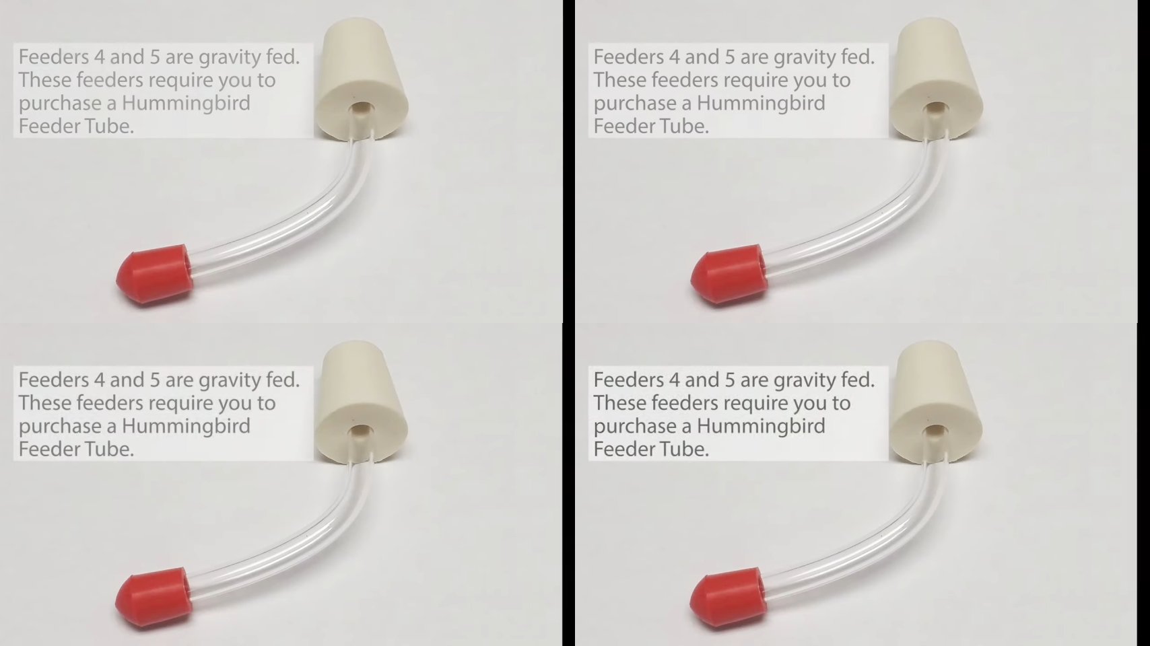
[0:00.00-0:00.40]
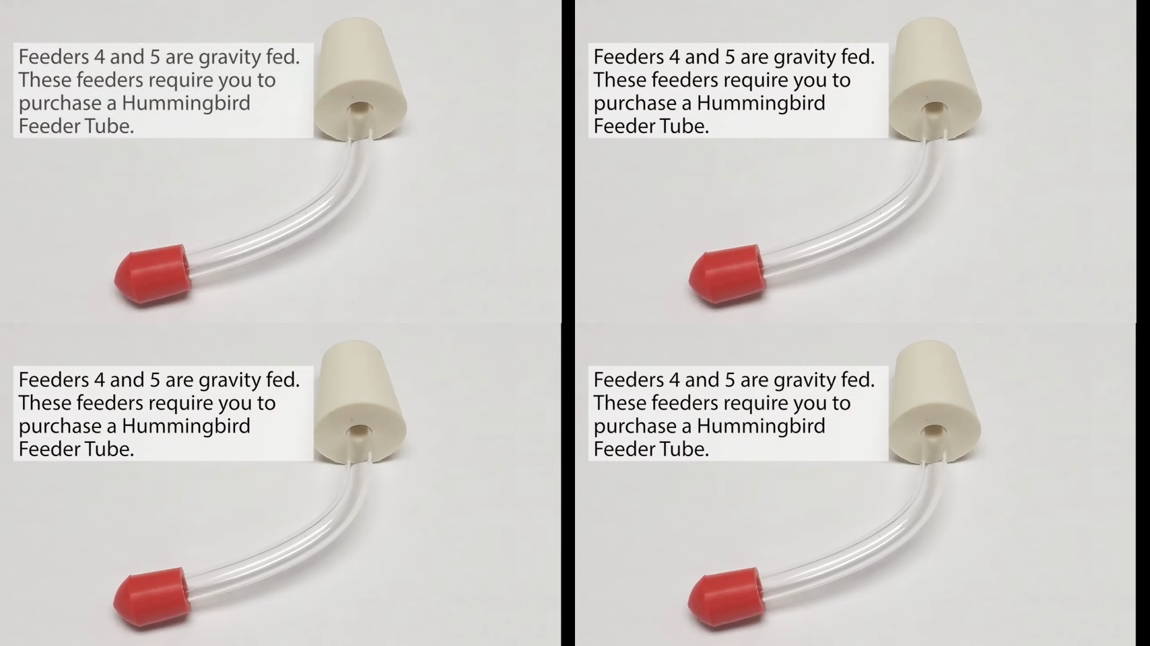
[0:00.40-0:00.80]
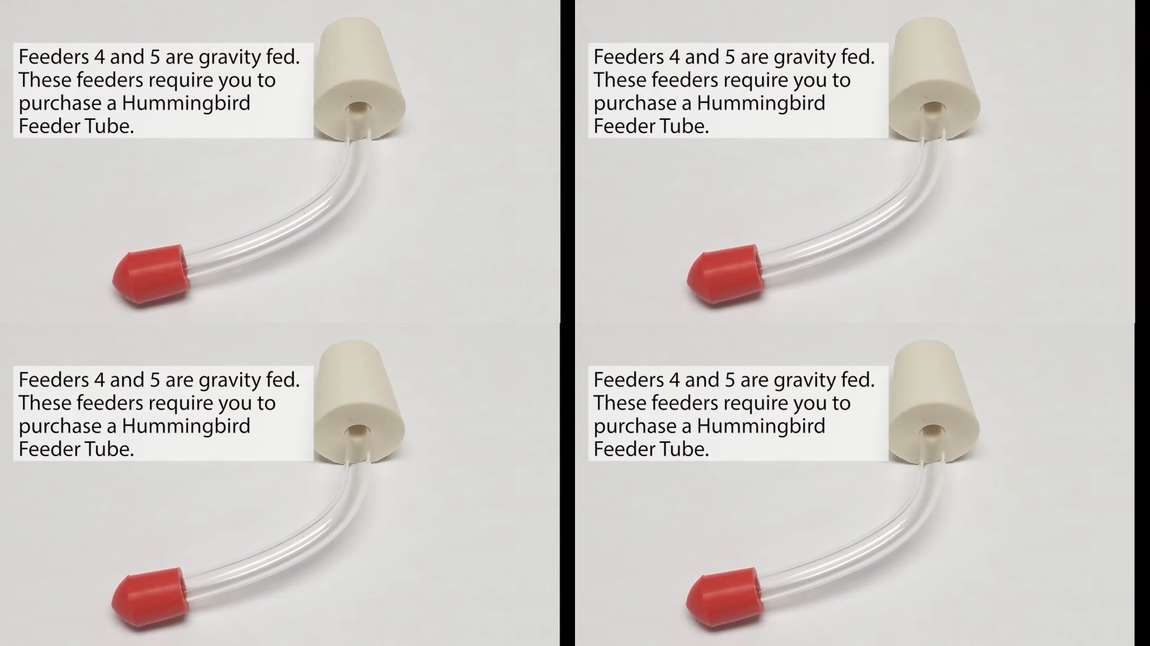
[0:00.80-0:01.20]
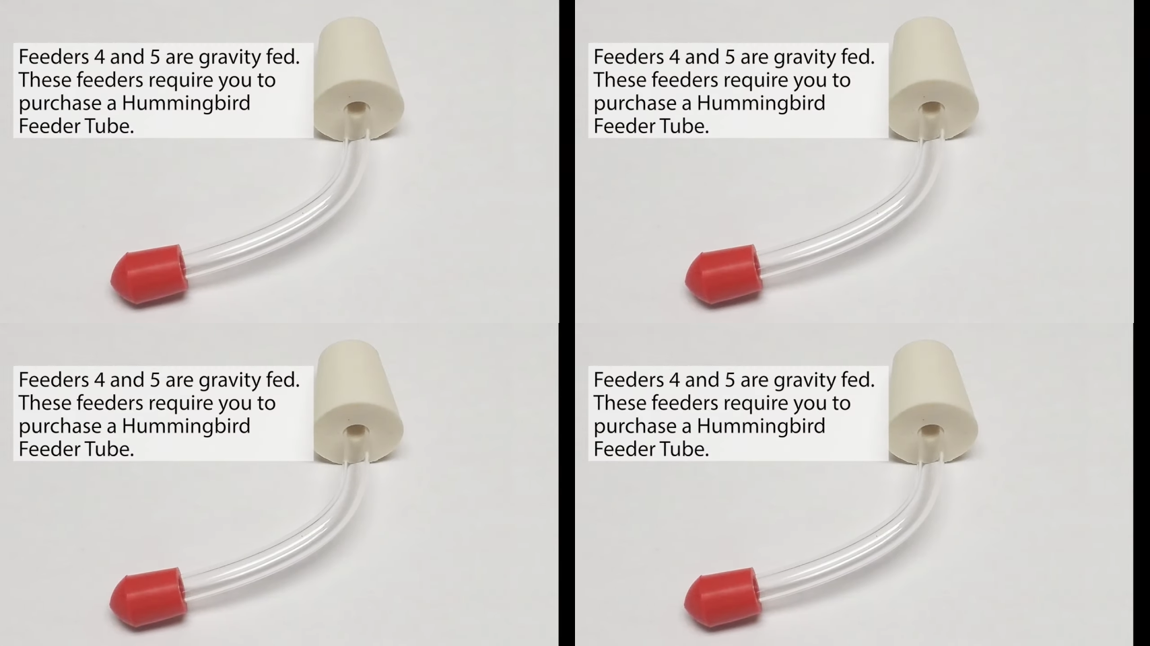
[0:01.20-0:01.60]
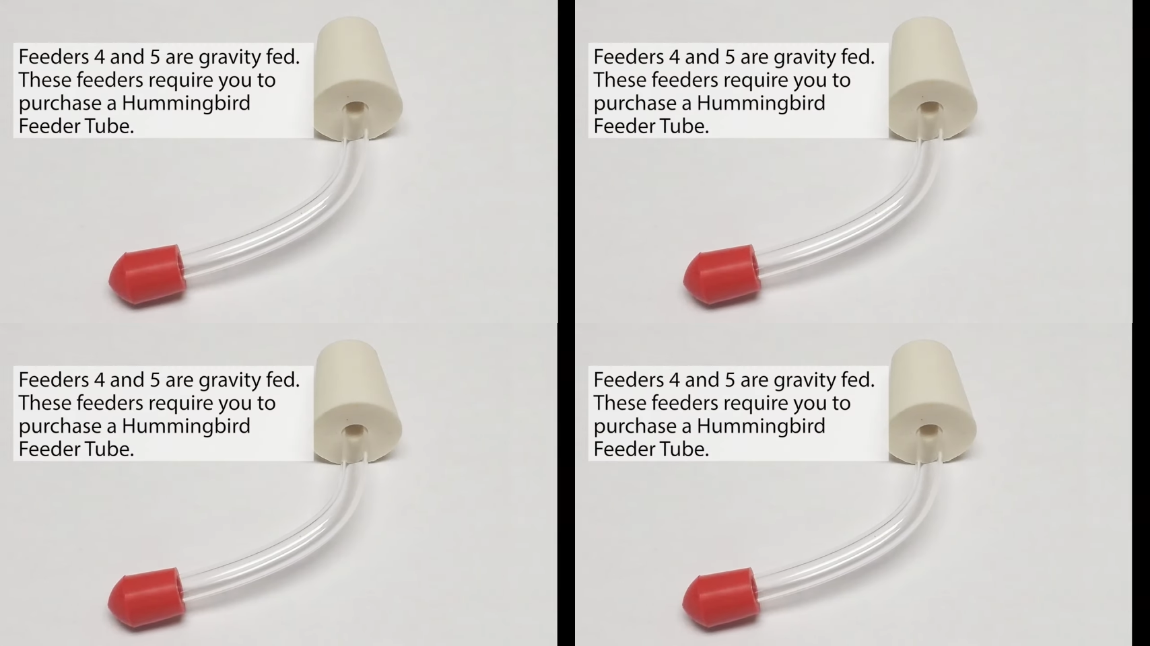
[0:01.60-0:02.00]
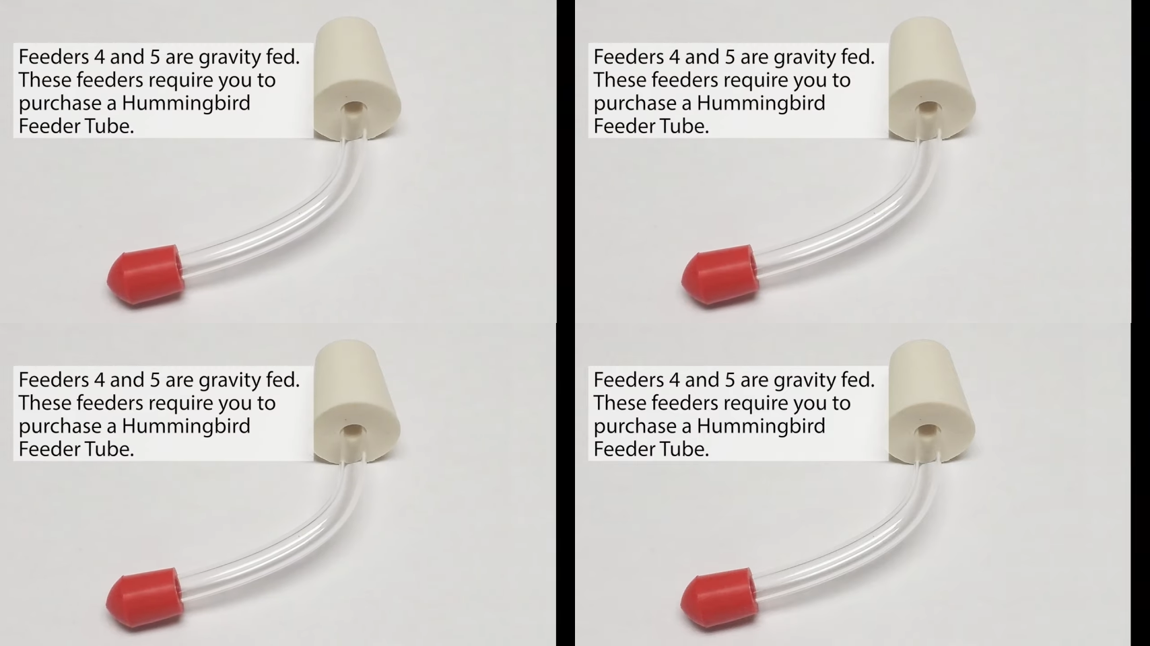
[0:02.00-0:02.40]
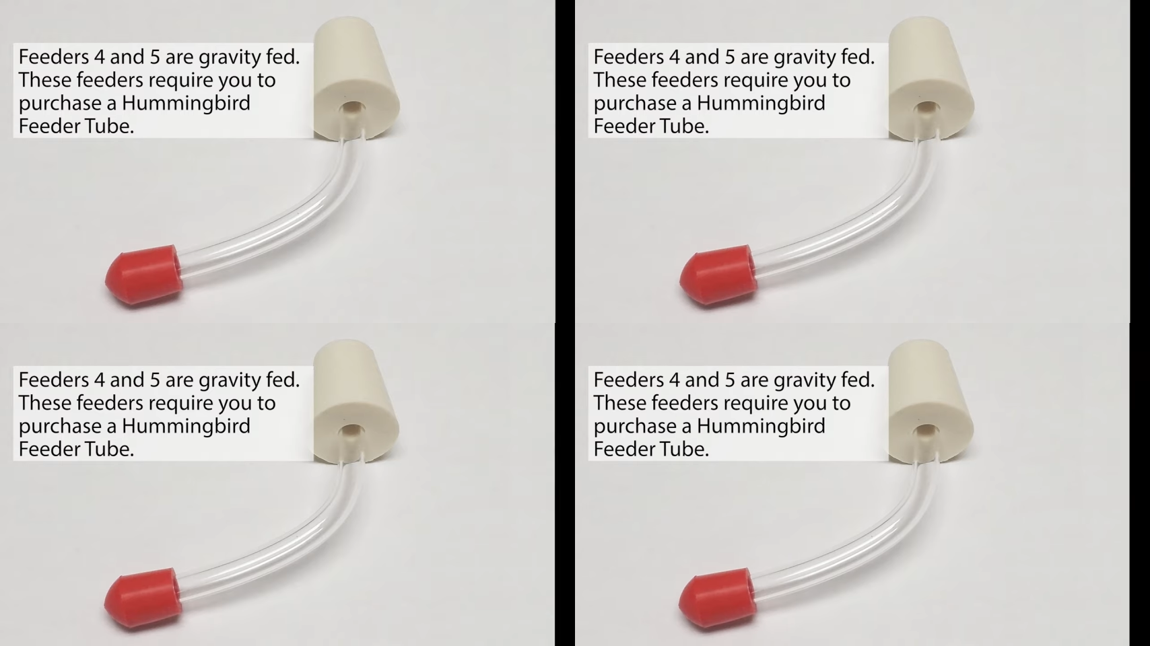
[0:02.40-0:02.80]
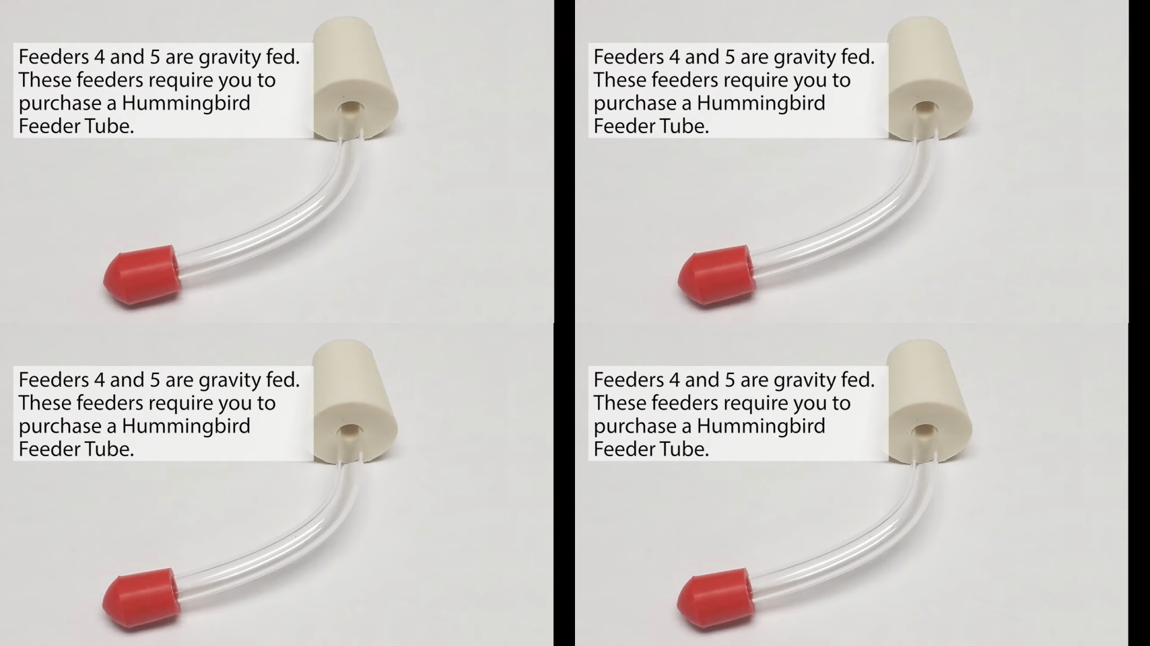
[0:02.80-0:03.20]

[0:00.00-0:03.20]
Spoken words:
Nobody's mouth can be seen.